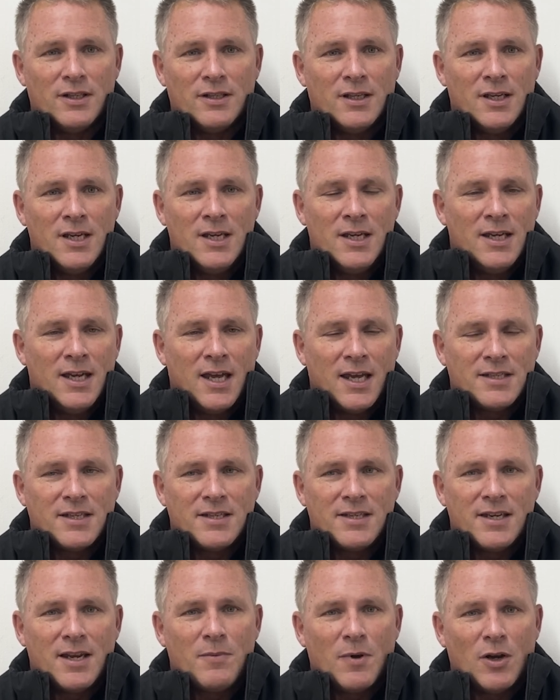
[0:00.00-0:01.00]
And as I
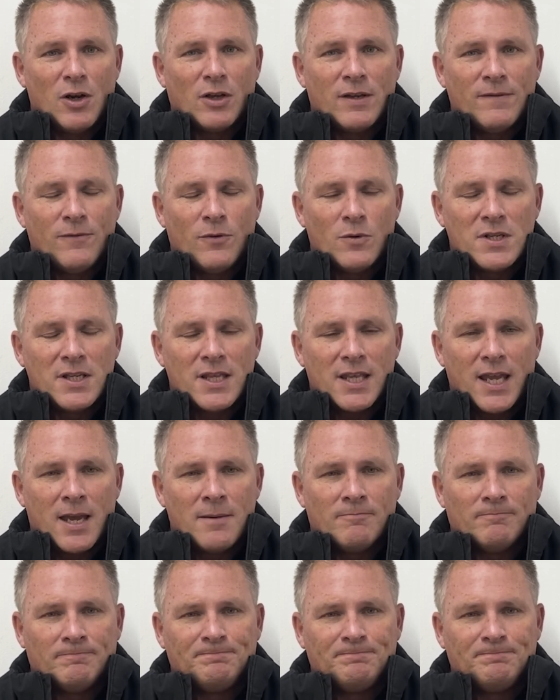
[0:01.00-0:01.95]
said, we're looking forward to the game.